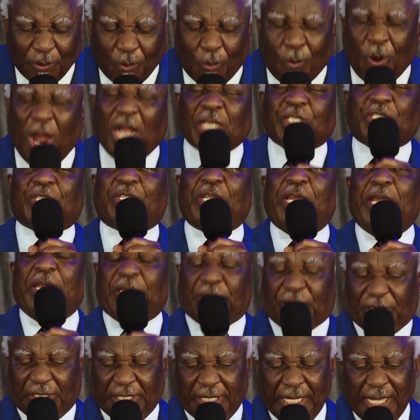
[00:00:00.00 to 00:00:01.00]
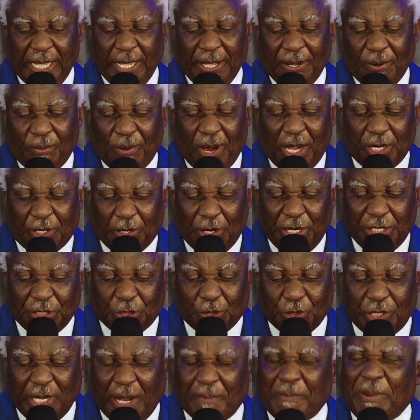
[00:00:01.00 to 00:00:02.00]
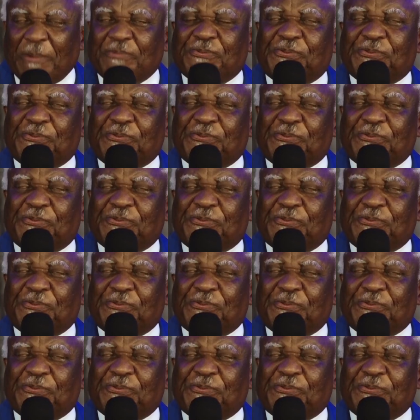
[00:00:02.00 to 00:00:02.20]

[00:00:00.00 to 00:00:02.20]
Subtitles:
watch this. We're going to number